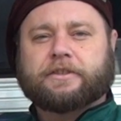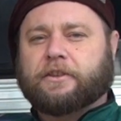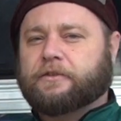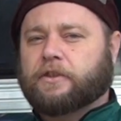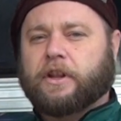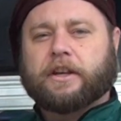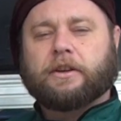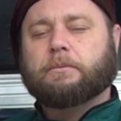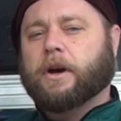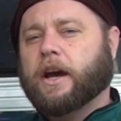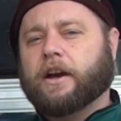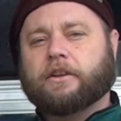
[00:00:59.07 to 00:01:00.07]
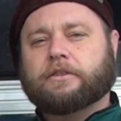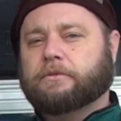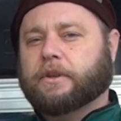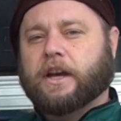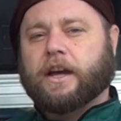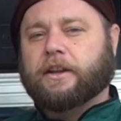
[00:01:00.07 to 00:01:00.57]
So if you like it mild,
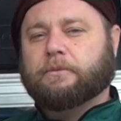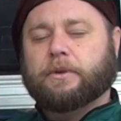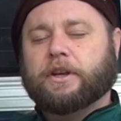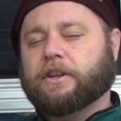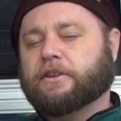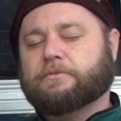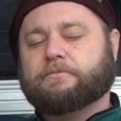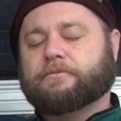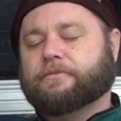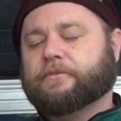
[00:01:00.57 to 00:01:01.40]
we got it medium.